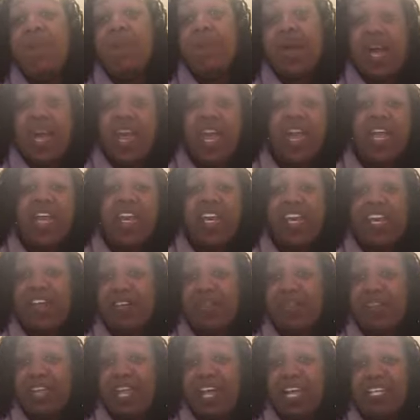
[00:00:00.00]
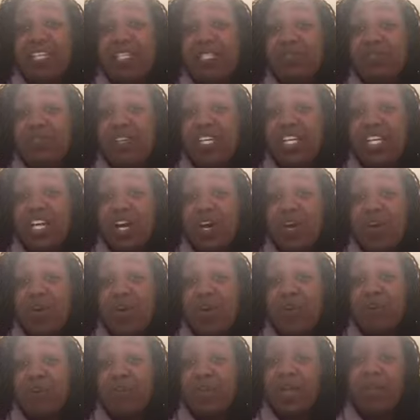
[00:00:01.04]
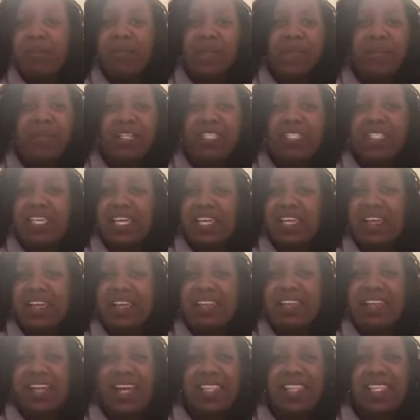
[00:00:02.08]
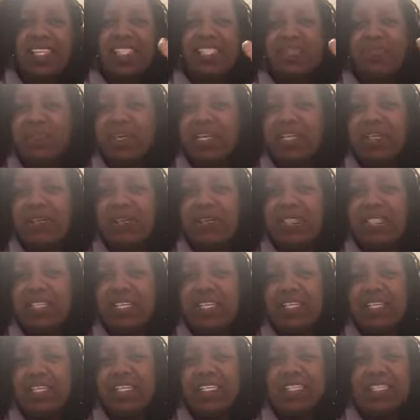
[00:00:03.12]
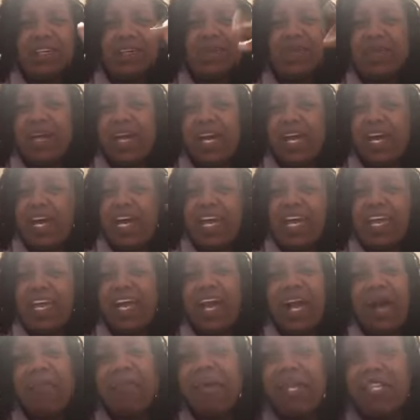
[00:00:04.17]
But hey, if you like this video, I'm not going to sell it. I think somebody else say that, so I'm